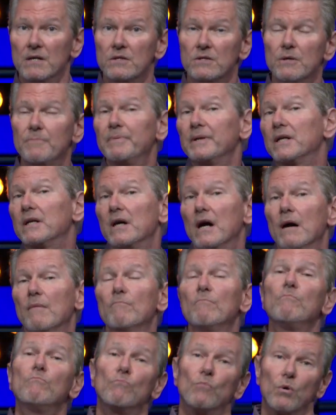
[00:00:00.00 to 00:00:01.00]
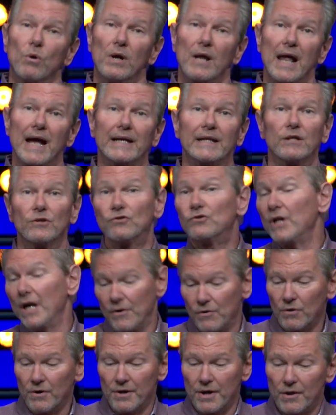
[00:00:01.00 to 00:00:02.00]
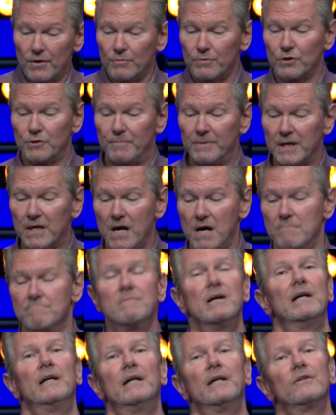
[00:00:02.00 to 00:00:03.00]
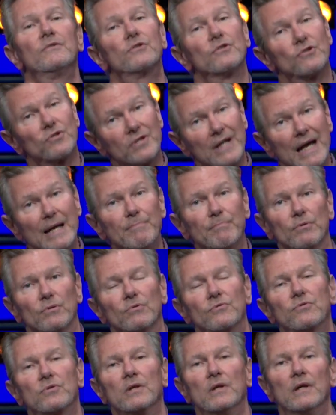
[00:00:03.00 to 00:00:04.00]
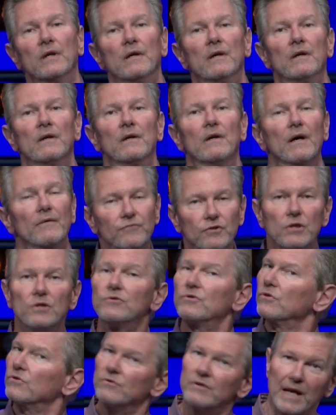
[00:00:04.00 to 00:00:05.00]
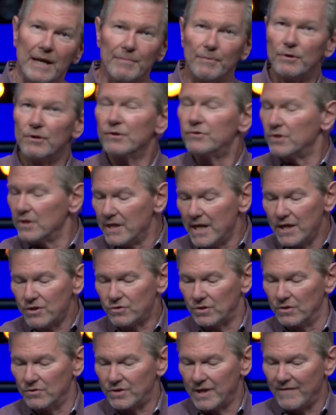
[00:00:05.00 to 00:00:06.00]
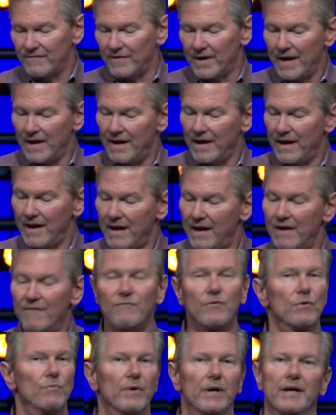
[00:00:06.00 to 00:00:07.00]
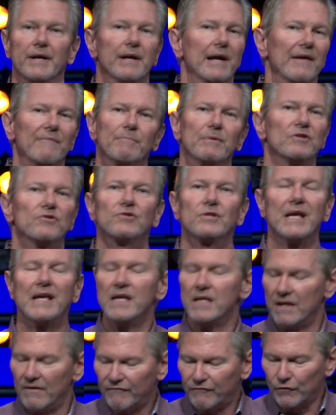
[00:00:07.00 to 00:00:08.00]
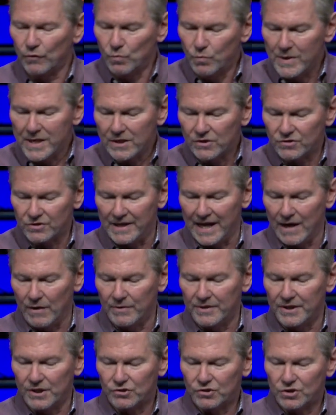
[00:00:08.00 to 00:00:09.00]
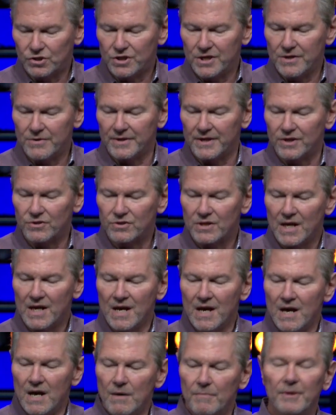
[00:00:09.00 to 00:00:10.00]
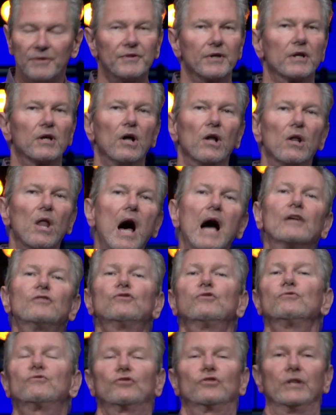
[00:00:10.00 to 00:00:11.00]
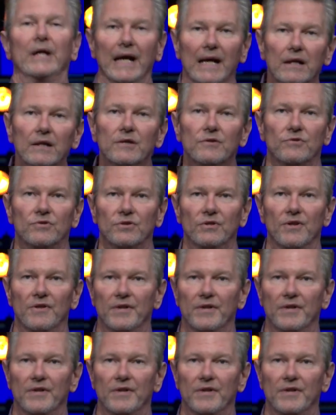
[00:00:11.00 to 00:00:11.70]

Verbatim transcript: to become more like His Son, or in other words, become disciples of Jesus, neighborhoods and nations, ev- everywhere. And I've been saying it for weeks now in this series, but the colossal challenge to